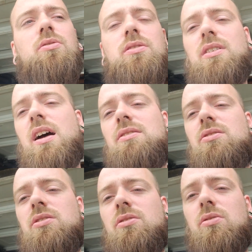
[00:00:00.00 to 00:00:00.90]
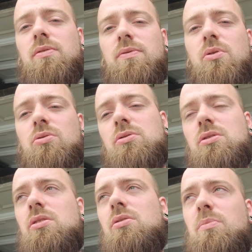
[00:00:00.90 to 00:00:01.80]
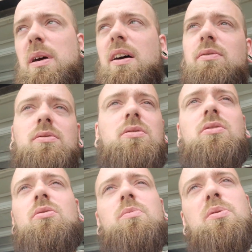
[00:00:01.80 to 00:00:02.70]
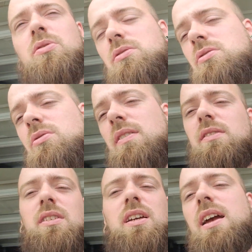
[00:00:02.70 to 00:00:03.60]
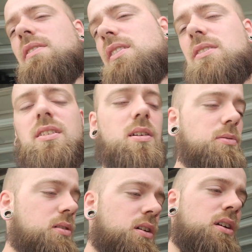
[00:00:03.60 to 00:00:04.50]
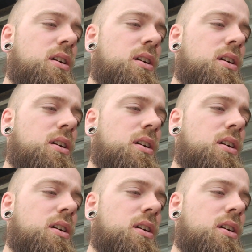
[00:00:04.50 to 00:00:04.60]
The sides are 2. The floor is 2. The baffle's 2. The port's 2. Everything's double.